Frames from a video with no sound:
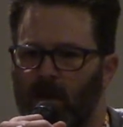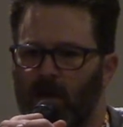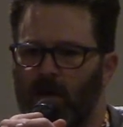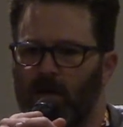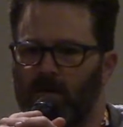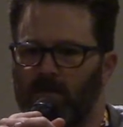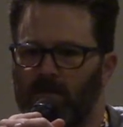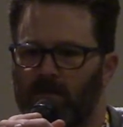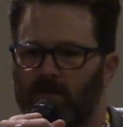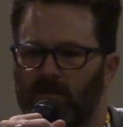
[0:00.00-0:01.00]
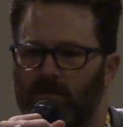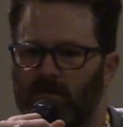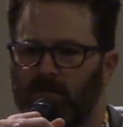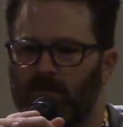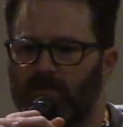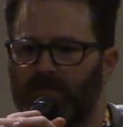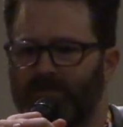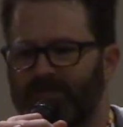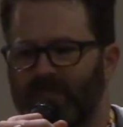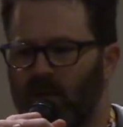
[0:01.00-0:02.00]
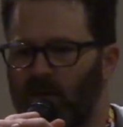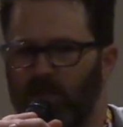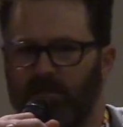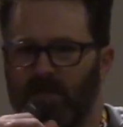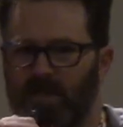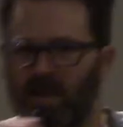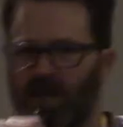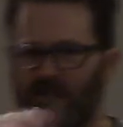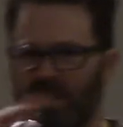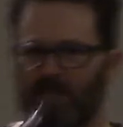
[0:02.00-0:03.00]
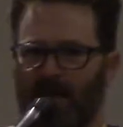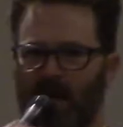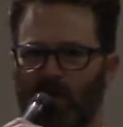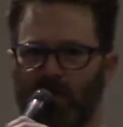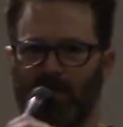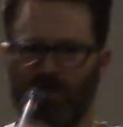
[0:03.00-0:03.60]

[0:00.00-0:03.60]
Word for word: uh, anyway, that's kind of a smattering of